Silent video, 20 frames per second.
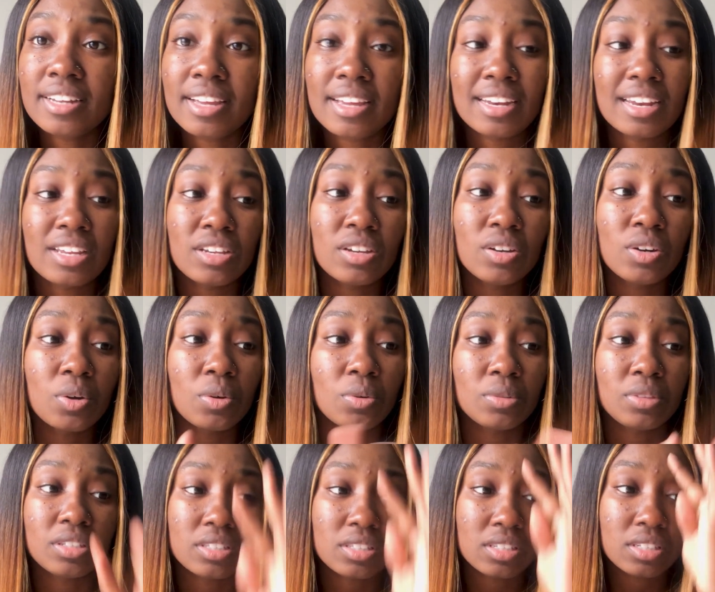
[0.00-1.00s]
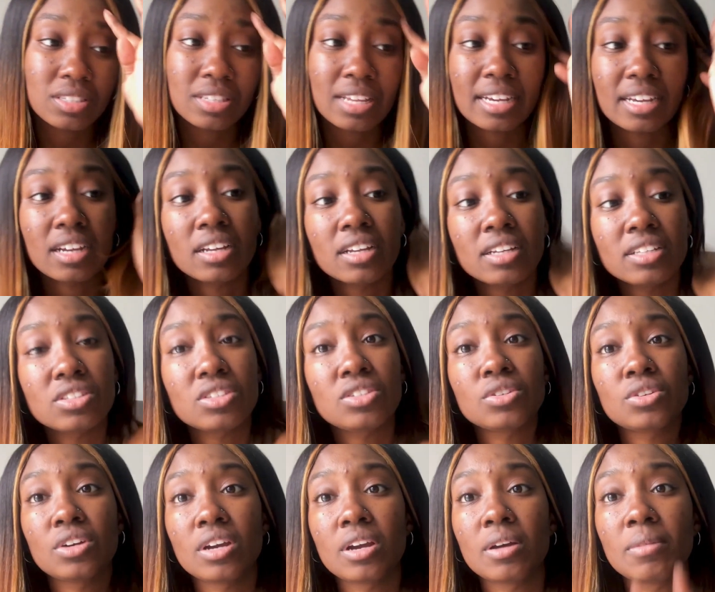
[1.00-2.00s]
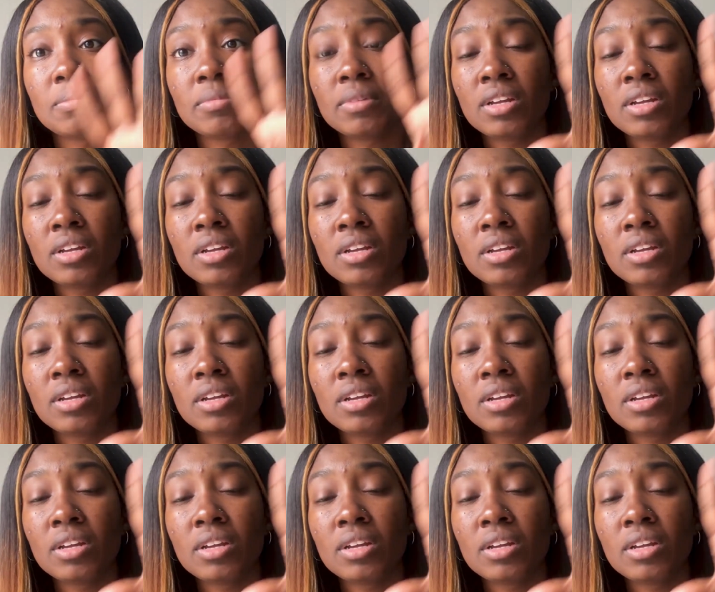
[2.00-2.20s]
And this is like an Instagram